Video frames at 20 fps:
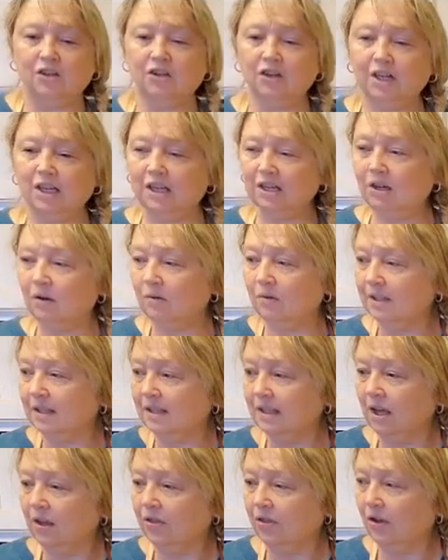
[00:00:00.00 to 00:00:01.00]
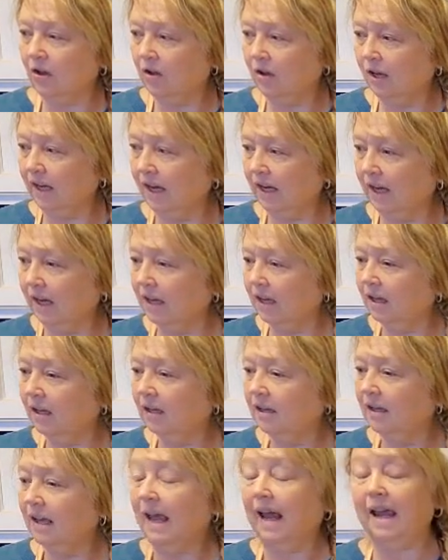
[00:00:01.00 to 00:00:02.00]
cookie dough is thawing,
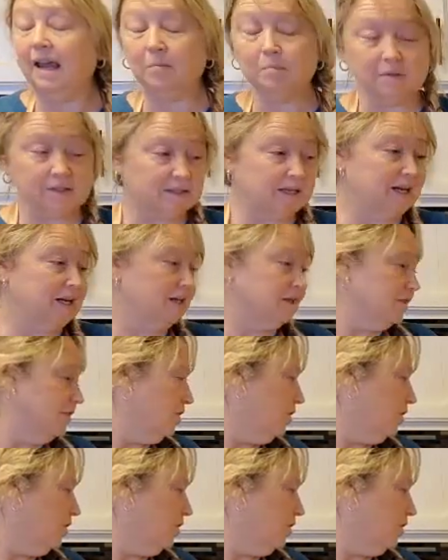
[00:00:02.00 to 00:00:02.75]
ham steak is